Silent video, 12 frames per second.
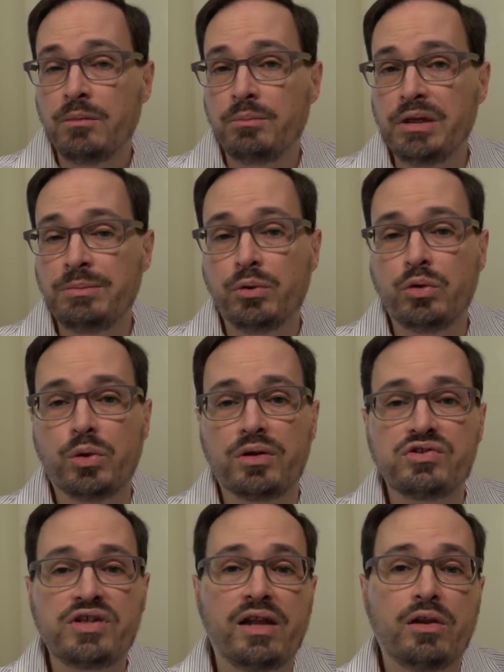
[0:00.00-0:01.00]
People who are
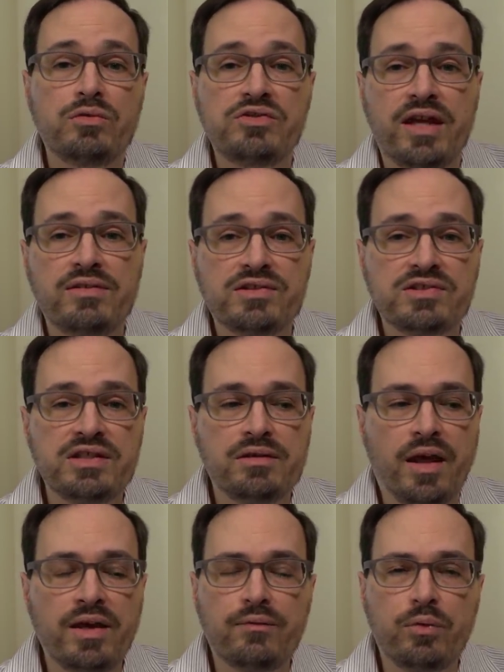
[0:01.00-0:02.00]
shallow tend to see
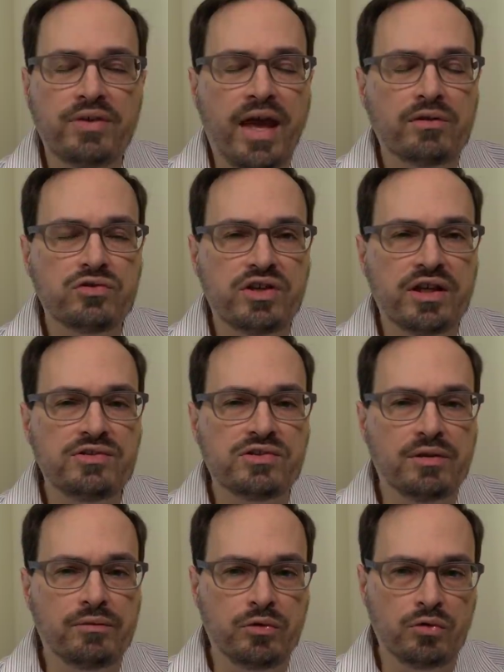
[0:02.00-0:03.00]
life without shades
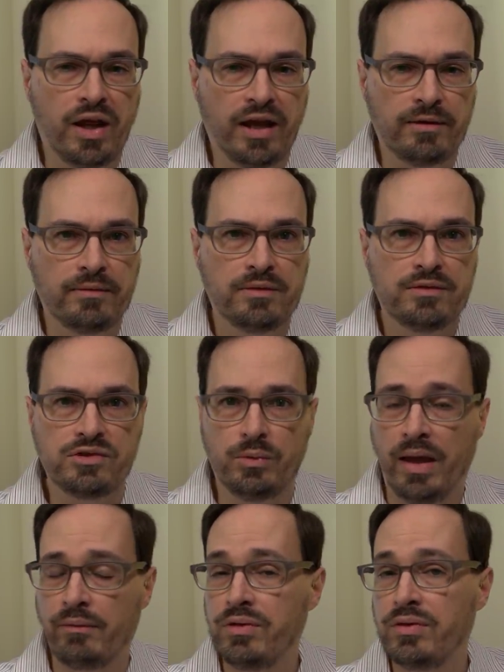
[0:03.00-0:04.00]
of gray, so
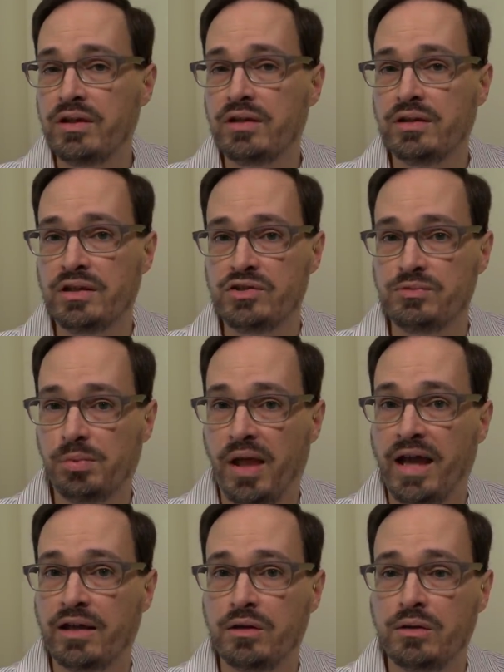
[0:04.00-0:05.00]
everything is
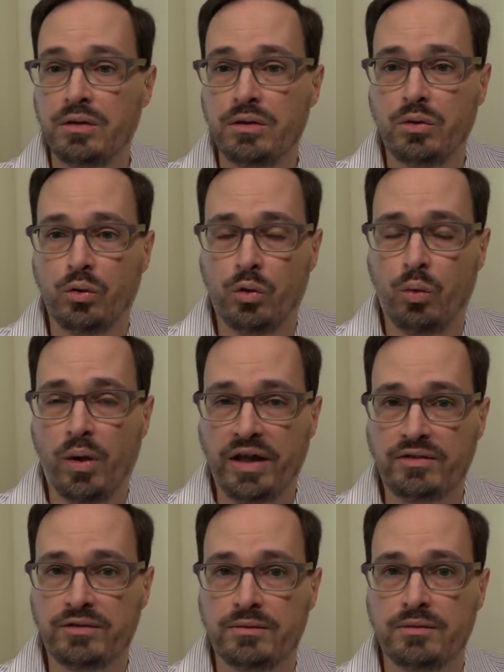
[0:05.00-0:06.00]
black or
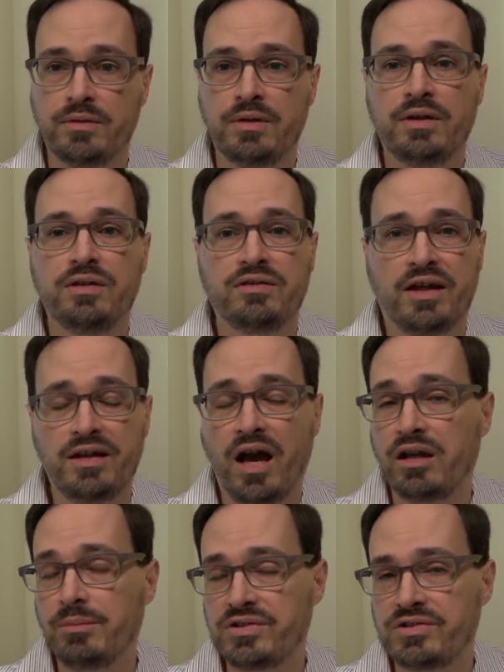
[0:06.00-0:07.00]
white.
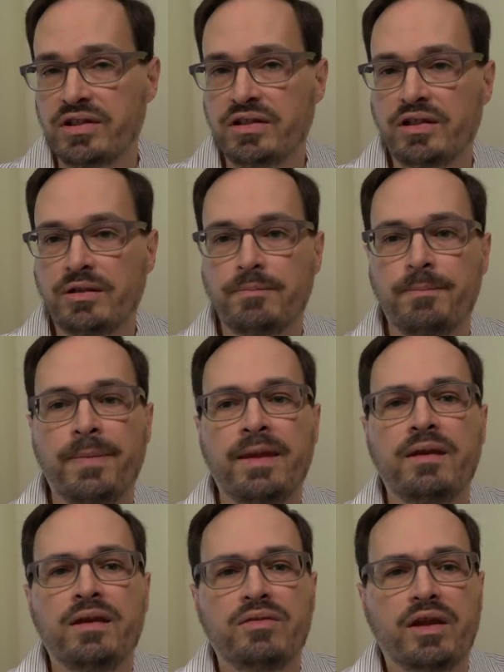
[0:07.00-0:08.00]
Dichotomous thinking.
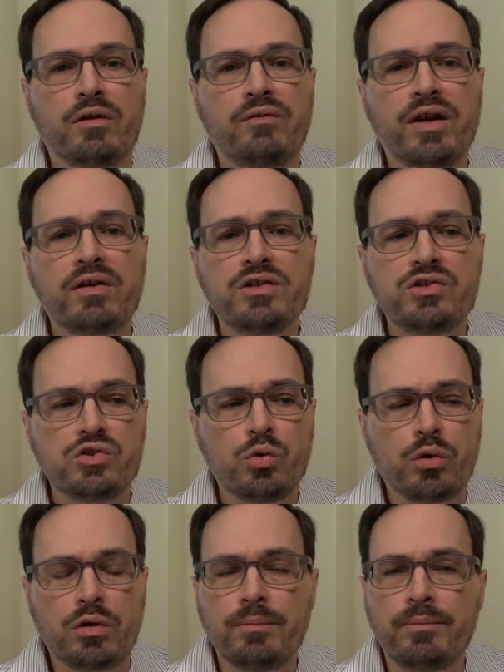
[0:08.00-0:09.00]
They are very
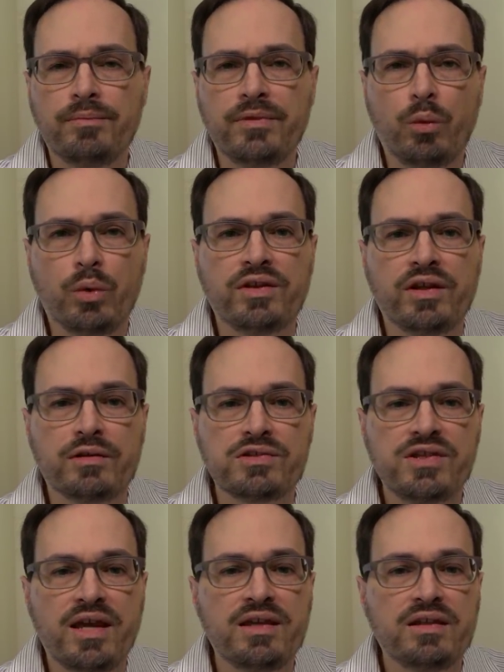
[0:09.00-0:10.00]
sure that what they are
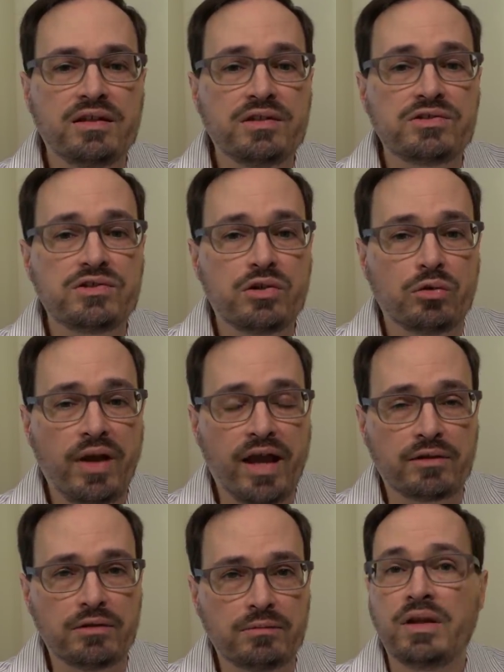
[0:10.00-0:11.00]
saying is
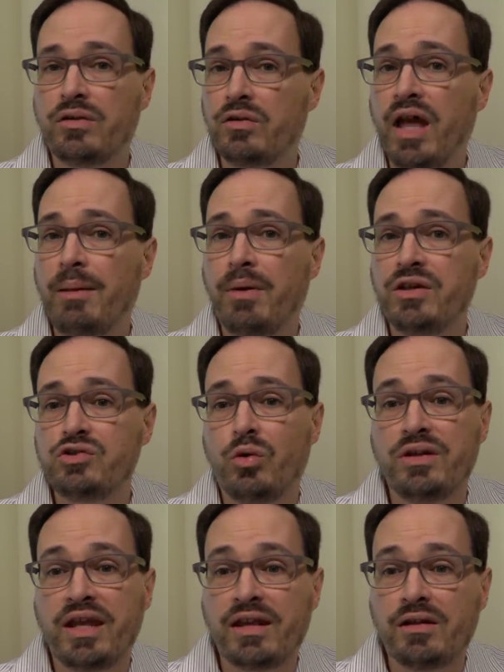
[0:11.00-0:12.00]
correct. They're not much
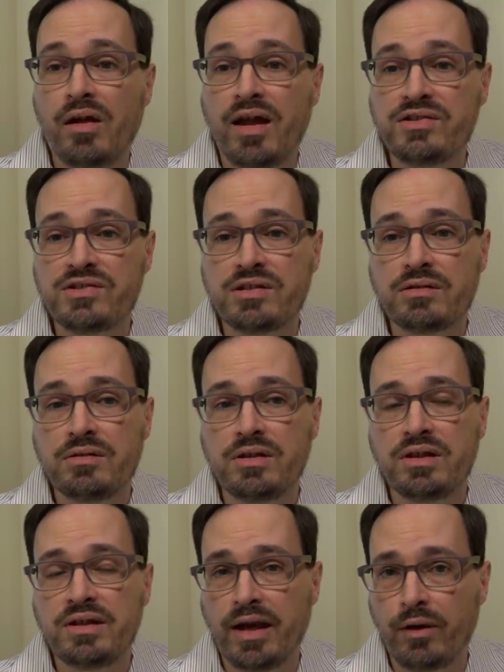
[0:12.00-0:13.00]
on analyzing
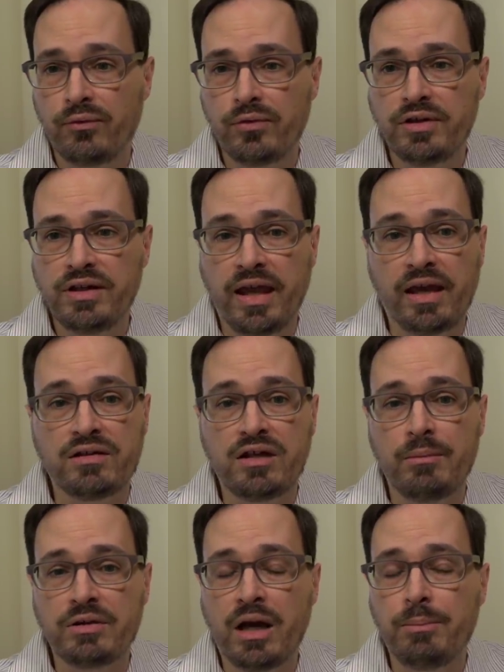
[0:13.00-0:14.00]
carefully and
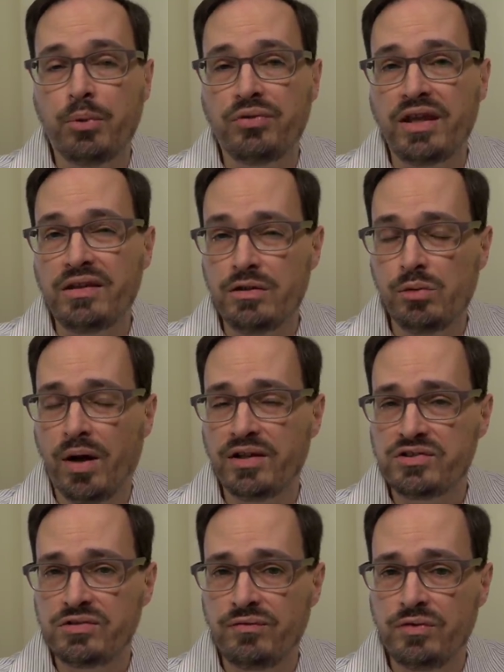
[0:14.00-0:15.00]
coming up with a
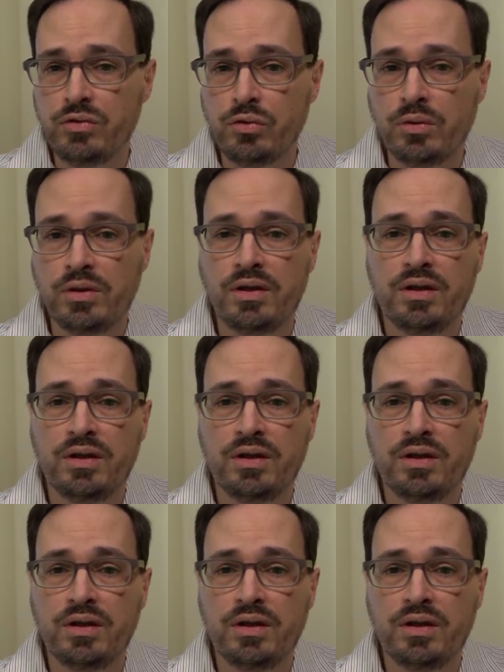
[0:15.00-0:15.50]
nuanced view